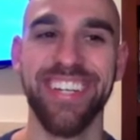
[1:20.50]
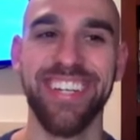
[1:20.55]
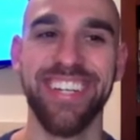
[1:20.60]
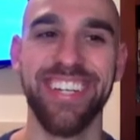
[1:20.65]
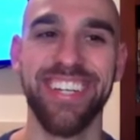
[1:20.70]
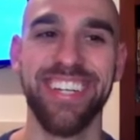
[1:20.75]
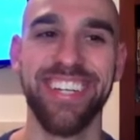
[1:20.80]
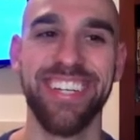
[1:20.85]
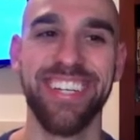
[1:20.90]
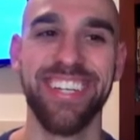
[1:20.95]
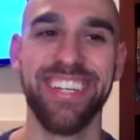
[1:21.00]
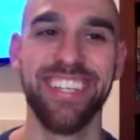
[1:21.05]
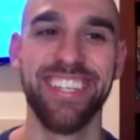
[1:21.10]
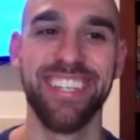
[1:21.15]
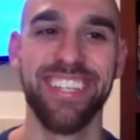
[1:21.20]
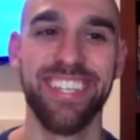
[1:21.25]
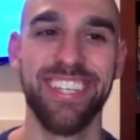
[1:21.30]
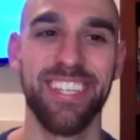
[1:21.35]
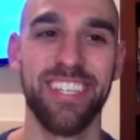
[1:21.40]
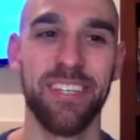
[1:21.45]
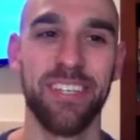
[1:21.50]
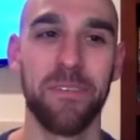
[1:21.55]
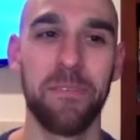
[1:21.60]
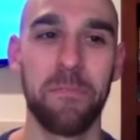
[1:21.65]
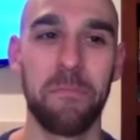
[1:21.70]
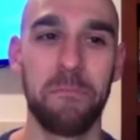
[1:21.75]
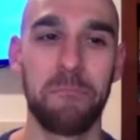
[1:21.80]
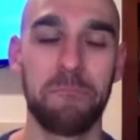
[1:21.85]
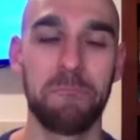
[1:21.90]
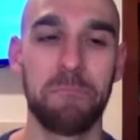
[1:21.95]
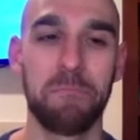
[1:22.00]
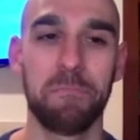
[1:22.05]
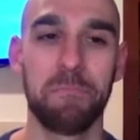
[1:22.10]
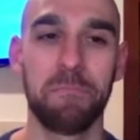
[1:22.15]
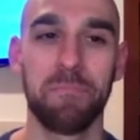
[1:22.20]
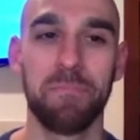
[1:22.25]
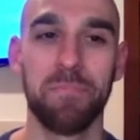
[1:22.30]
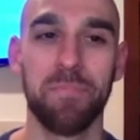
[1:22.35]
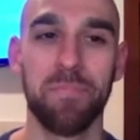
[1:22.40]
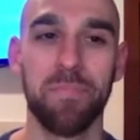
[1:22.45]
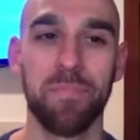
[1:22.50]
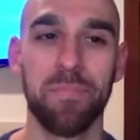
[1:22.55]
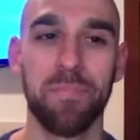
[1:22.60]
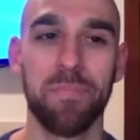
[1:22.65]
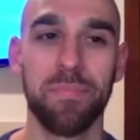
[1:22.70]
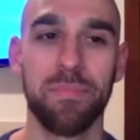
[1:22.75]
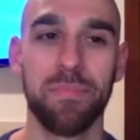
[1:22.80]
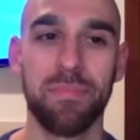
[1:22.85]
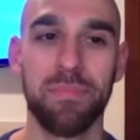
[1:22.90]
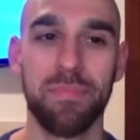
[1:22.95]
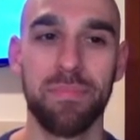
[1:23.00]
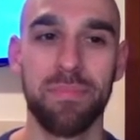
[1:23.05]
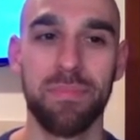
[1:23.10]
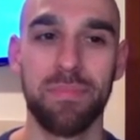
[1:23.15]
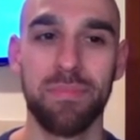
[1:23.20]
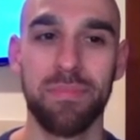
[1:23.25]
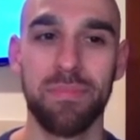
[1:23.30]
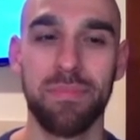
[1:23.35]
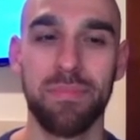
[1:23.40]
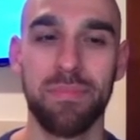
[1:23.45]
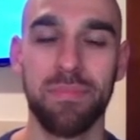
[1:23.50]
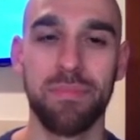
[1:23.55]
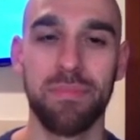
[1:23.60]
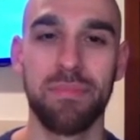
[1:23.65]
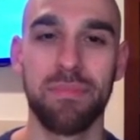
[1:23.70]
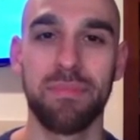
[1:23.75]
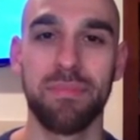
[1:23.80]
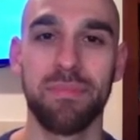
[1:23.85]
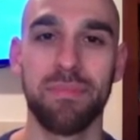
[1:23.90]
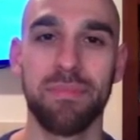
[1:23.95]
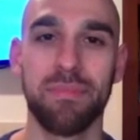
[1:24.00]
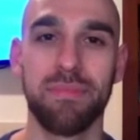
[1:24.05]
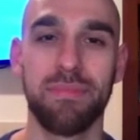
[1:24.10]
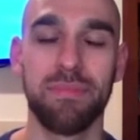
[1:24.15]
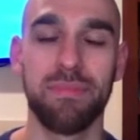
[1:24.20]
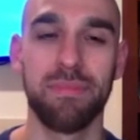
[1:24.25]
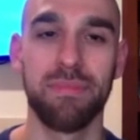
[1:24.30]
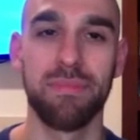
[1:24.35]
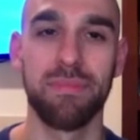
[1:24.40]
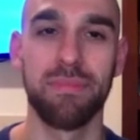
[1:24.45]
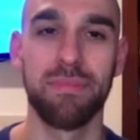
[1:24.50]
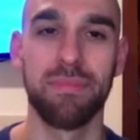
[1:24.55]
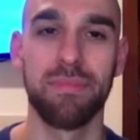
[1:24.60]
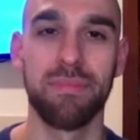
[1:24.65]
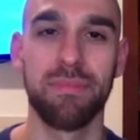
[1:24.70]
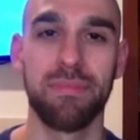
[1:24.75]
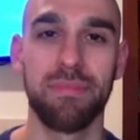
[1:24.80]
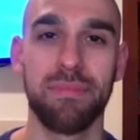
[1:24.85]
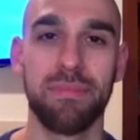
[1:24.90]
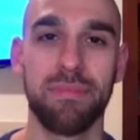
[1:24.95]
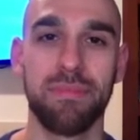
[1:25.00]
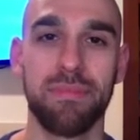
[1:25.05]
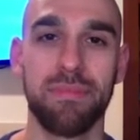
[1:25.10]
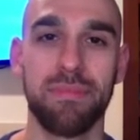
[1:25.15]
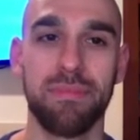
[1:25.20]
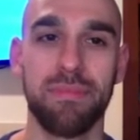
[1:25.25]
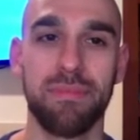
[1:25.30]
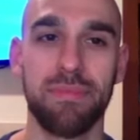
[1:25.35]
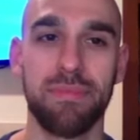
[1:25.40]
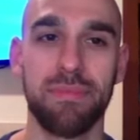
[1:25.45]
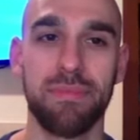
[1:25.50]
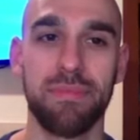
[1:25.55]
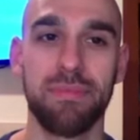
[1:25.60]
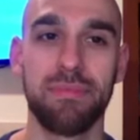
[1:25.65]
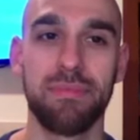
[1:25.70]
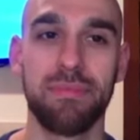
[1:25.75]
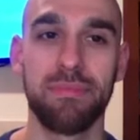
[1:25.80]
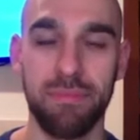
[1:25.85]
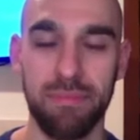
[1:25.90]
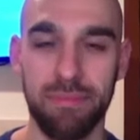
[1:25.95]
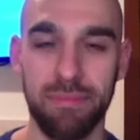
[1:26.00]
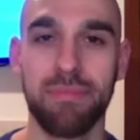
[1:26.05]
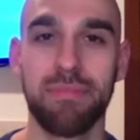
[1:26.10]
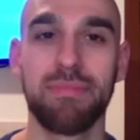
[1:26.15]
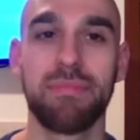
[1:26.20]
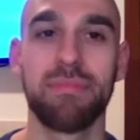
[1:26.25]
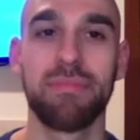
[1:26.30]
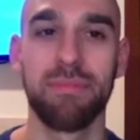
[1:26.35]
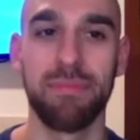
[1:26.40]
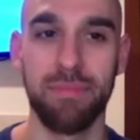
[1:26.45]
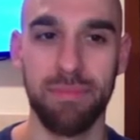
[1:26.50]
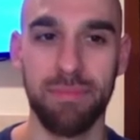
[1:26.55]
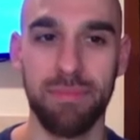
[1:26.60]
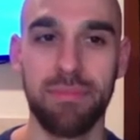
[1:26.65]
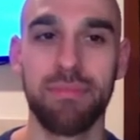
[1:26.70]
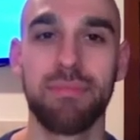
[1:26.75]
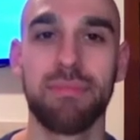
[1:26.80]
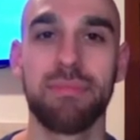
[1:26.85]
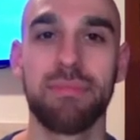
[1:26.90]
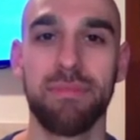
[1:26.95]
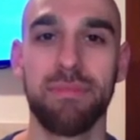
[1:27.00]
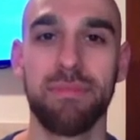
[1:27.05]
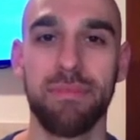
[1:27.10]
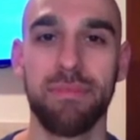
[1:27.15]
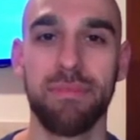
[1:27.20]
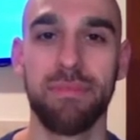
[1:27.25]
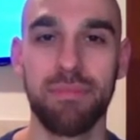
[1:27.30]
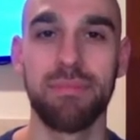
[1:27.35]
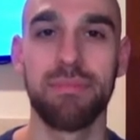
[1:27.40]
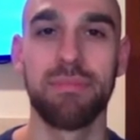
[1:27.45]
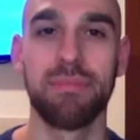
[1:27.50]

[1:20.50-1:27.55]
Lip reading: No words are spoken by the person on screen.